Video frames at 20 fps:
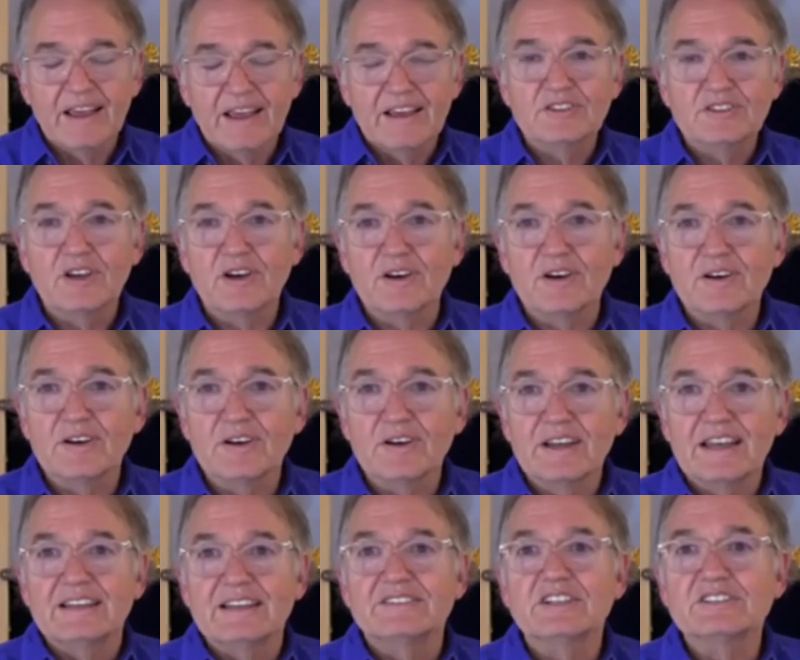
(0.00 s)
So
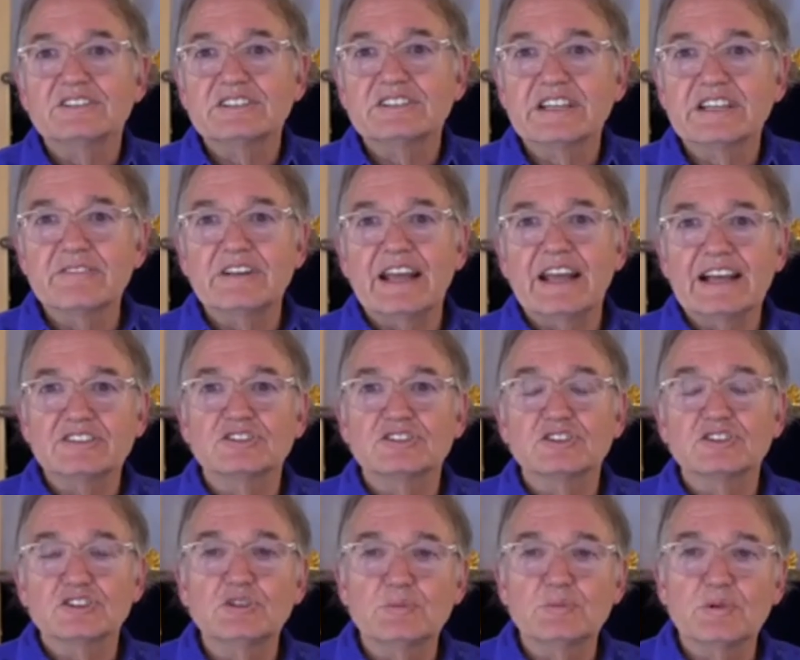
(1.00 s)
just to give an
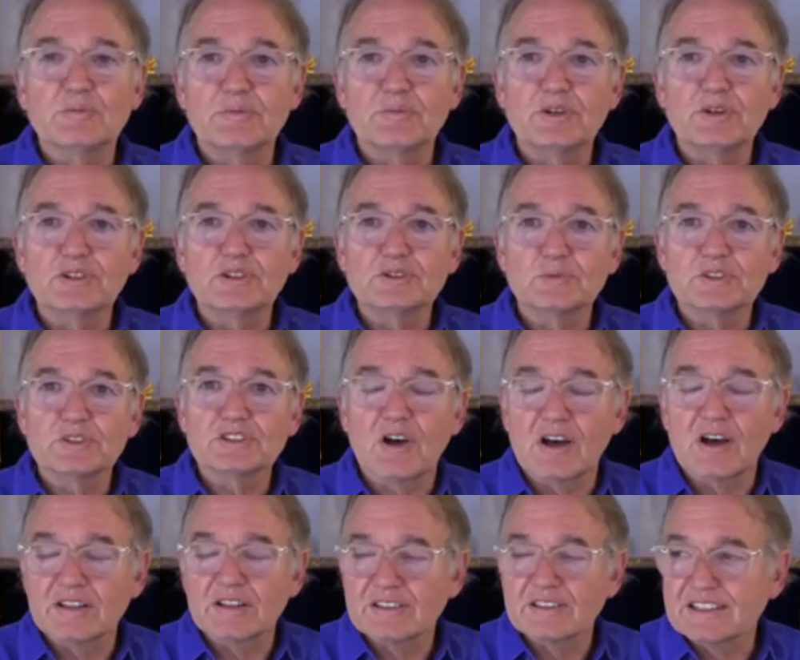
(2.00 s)
extra super boost was
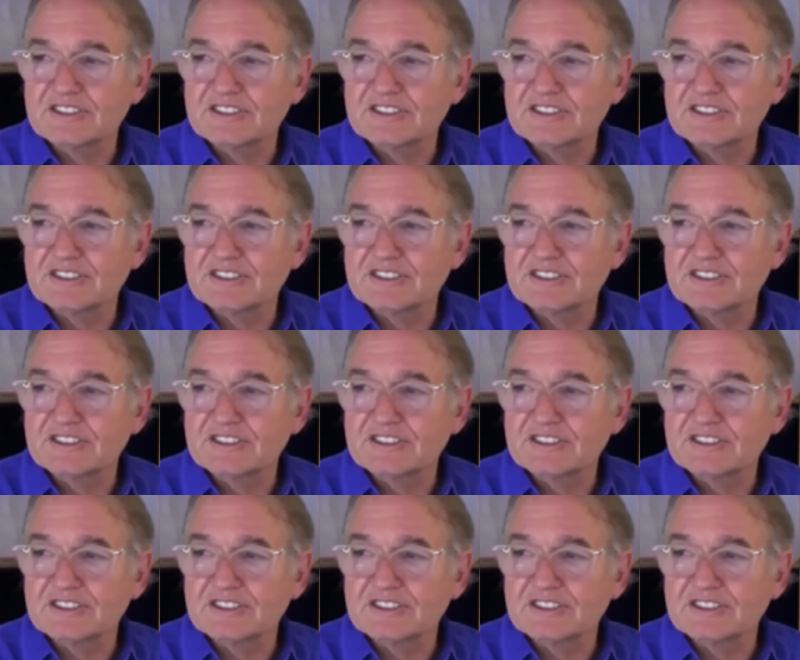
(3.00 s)
called